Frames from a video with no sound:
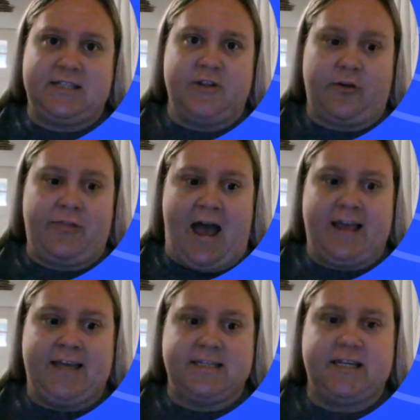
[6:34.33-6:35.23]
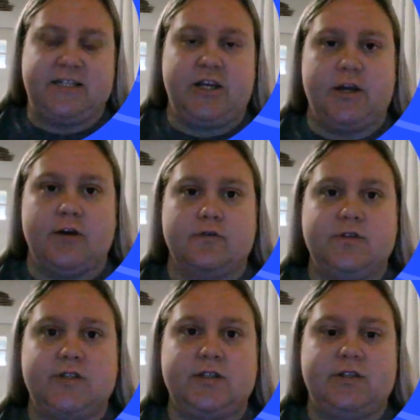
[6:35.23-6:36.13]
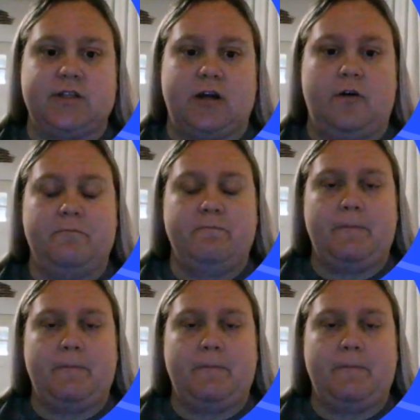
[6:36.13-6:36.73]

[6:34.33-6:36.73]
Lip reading: They're that easy to use. So,